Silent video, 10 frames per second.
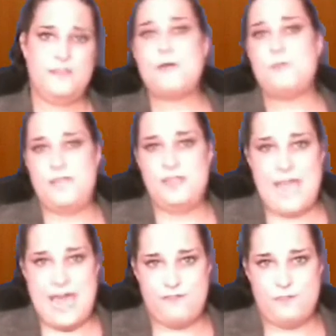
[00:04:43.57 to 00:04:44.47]
That would be
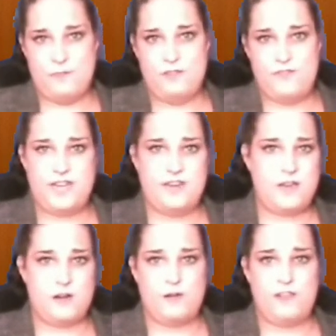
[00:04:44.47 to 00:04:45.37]
laughable if it had
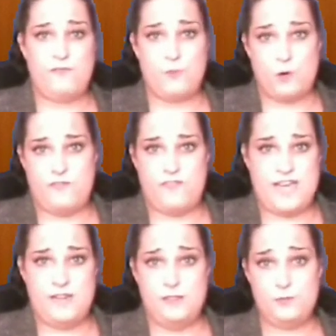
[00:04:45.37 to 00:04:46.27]
not already
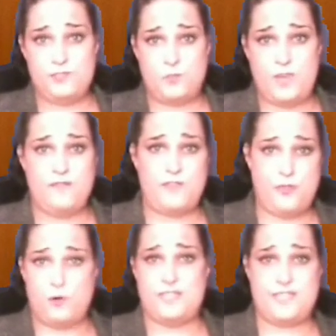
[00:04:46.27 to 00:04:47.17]
fortified a loose-weave
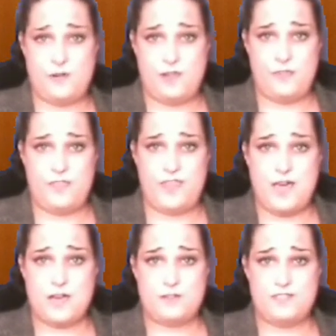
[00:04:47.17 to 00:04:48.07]
authoritarian
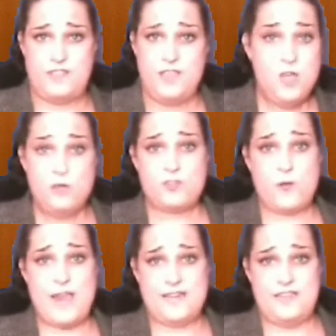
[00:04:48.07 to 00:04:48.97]
theocracy whose
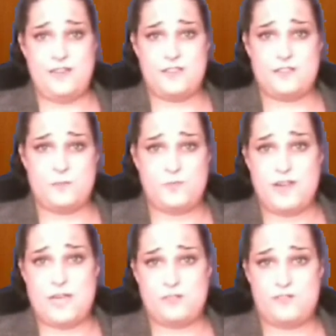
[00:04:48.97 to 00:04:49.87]
grand edicts are
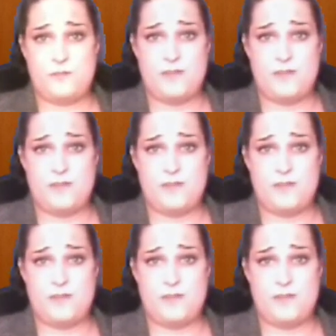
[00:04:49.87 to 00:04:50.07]
pronounced